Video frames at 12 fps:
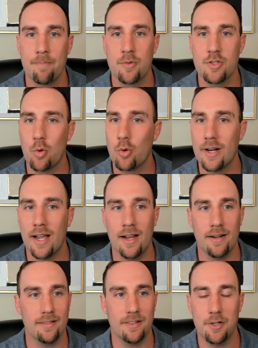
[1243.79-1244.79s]
so we're
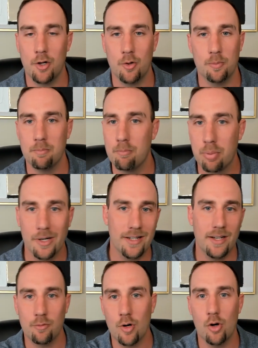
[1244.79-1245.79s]
not, you know, bringing
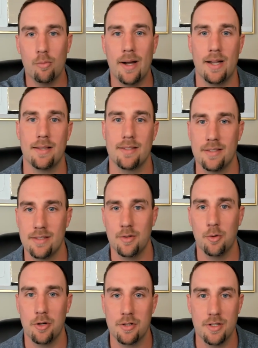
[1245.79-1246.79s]
in robots in
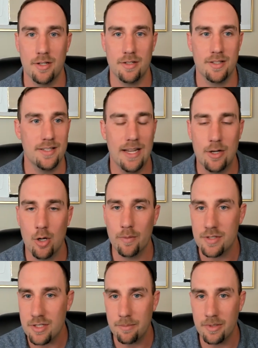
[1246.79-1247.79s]
order to to take over
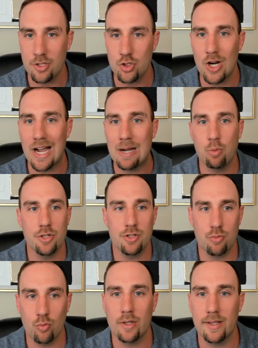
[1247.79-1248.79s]
somebody's job. We're just
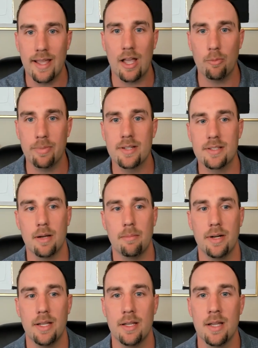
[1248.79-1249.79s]
really helping
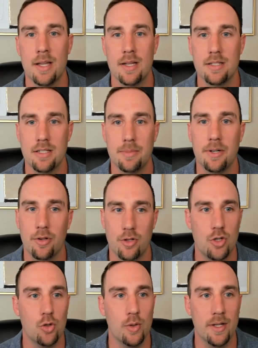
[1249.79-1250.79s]
somebody to be able to
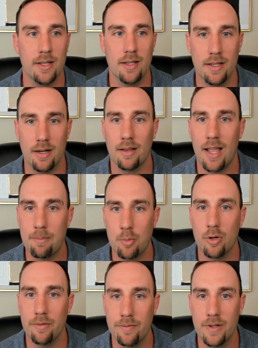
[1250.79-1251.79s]
do it in a lot
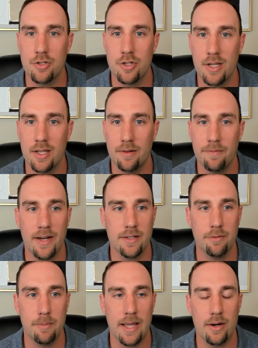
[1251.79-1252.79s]
more efficient and
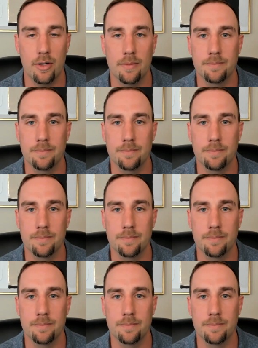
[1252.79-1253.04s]
effective manner.